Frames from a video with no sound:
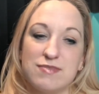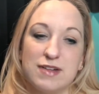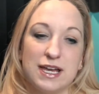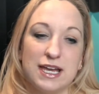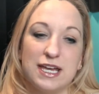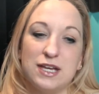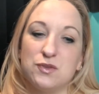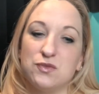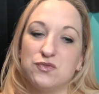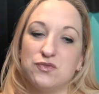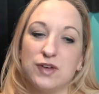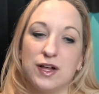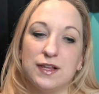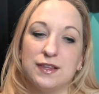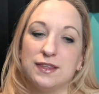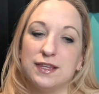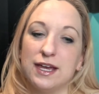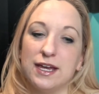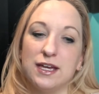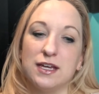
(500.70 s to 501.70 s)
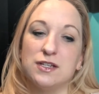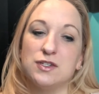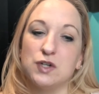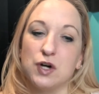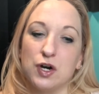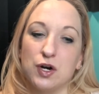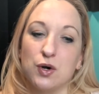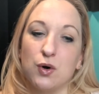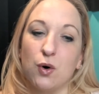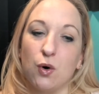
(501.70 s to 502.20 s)
it felt like a
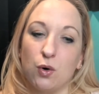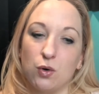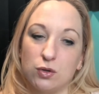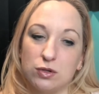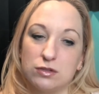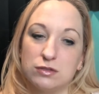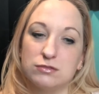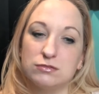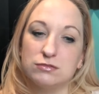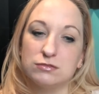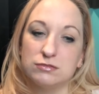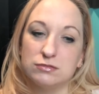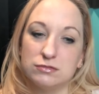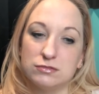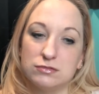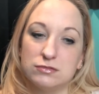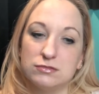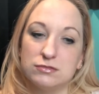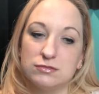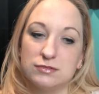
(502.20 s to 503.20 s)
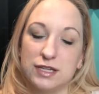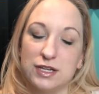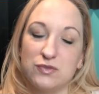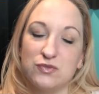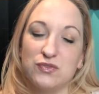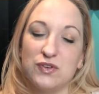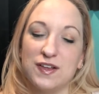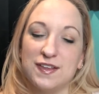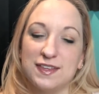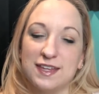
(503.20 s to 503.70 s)
dark hole it
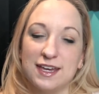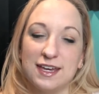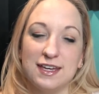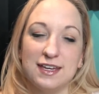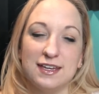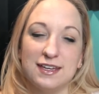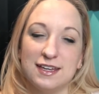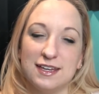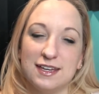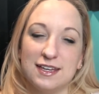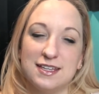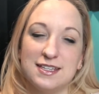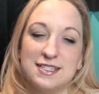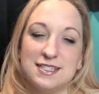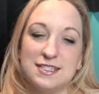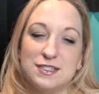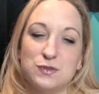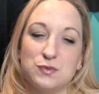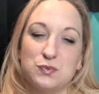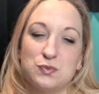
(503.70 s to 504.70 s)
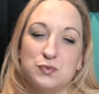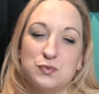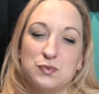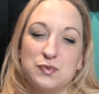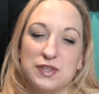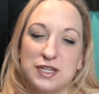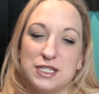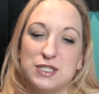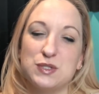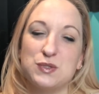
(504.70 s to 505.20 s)
felt like is
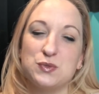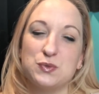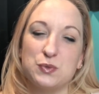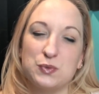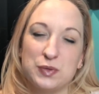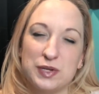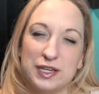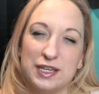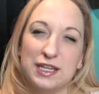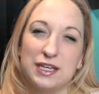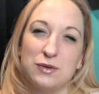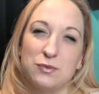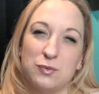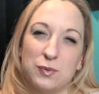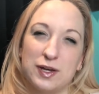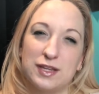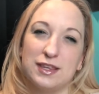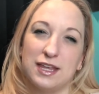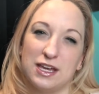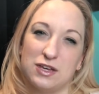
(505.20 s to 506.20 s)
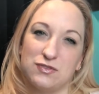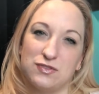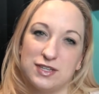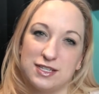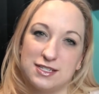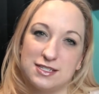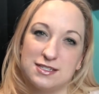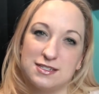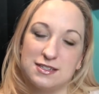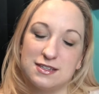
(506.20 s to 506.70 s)
this really what life
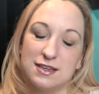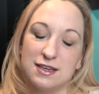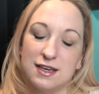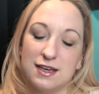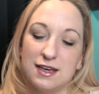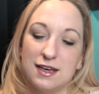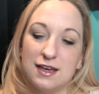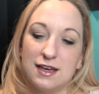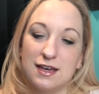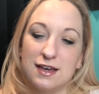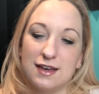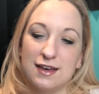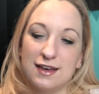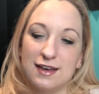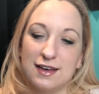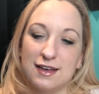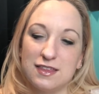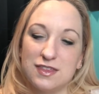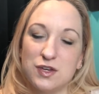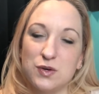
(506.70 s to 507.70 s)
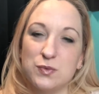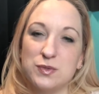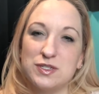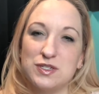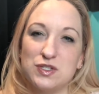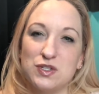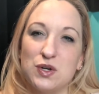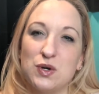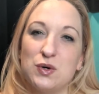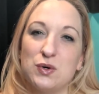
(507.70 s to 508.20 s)
is there was
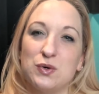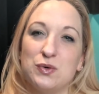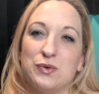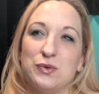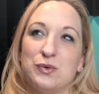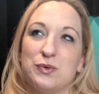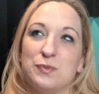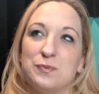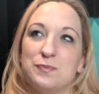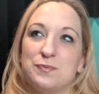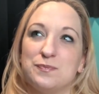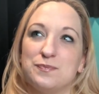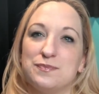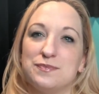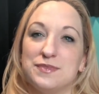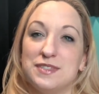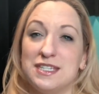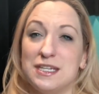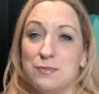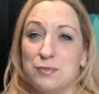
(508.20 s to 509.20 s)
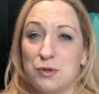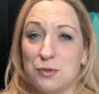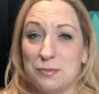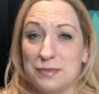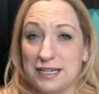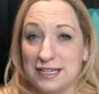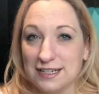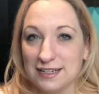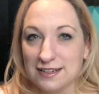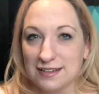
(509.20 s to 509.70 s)
no deeper
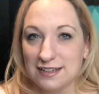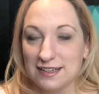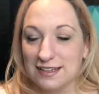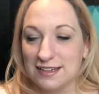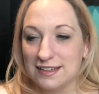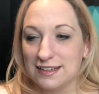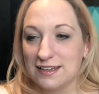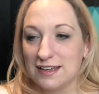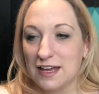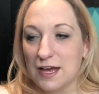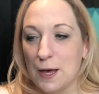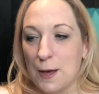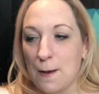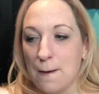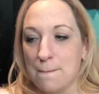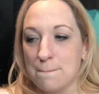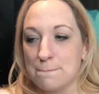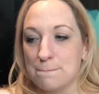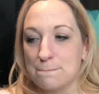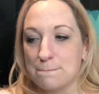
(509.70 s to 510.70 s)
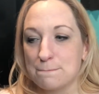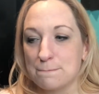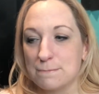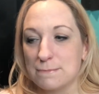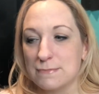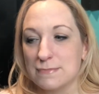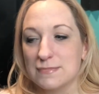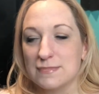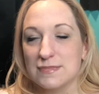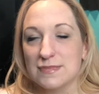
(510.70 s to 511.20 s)
meaning um,
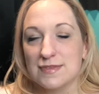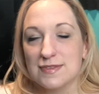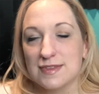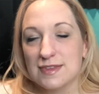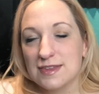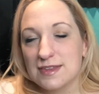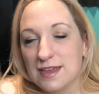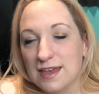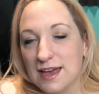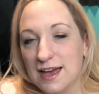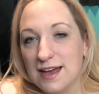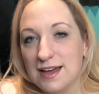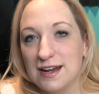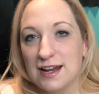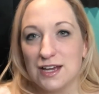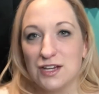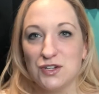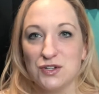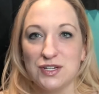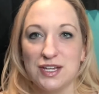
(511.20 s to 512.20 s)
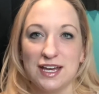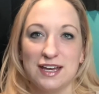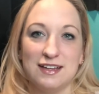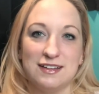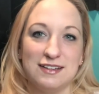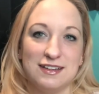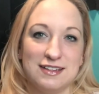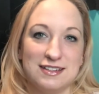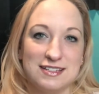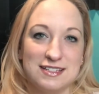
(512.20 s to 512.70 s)
and i could get
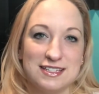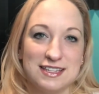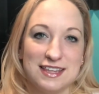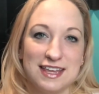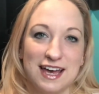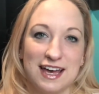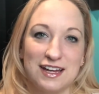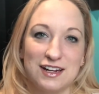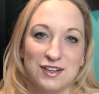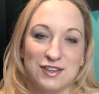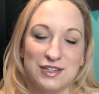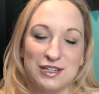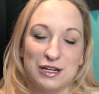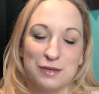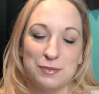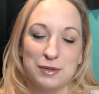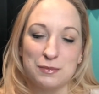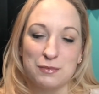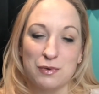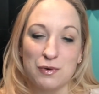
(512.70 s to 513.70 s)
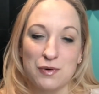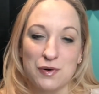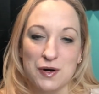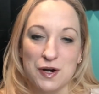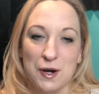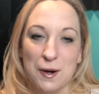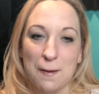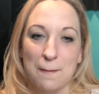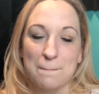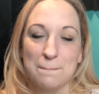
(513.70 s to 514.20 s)
into that a little bit
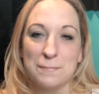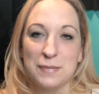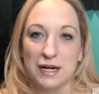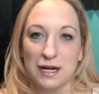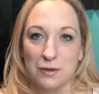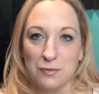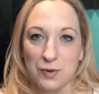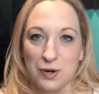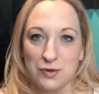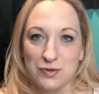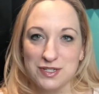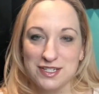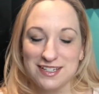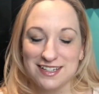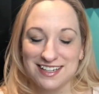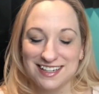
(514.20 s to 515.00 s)
more but i won't